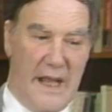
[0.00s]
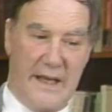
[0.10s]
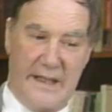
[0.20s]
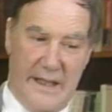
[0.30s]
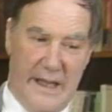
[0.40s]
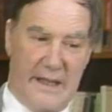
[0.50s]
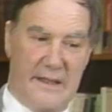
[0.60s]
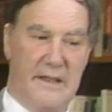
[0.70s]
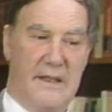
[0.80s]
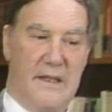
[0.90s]
And he
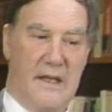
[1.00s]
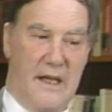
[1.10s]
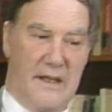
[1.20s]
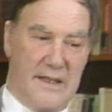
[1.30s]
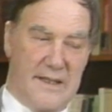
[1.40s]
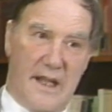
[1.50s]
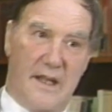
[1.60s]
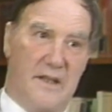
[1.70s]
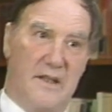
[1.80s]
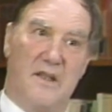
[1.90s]
had
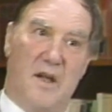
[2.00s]
understanding